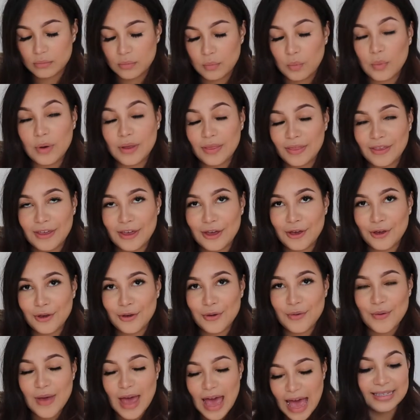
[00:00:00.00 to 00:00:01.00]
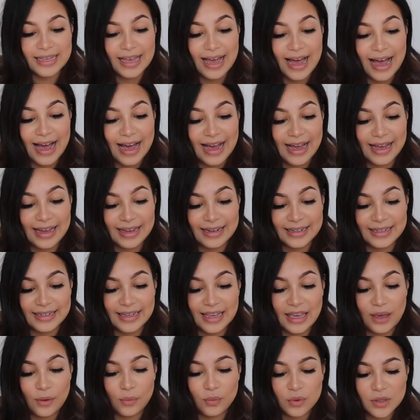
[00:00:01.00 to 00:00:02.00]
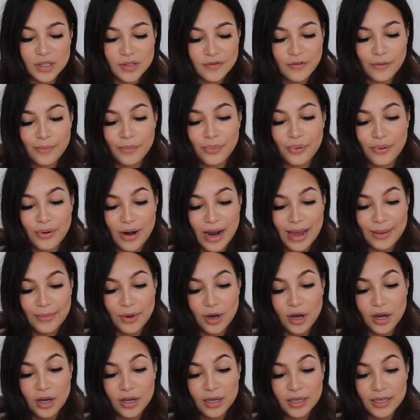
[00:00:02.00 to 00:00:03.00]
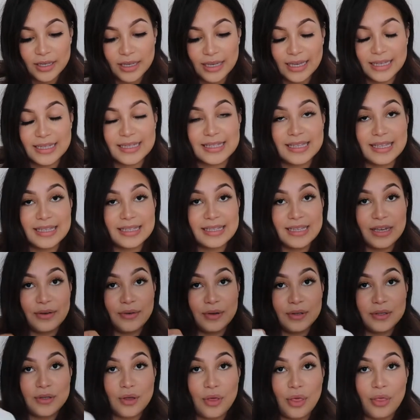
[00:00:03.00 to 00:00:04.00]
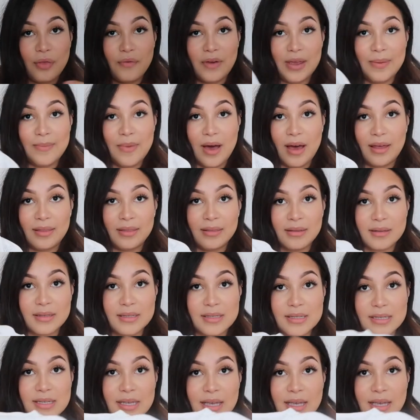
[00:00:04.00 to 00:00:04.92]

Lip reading: with you, and it was from Primark. It's 0 to 3 months.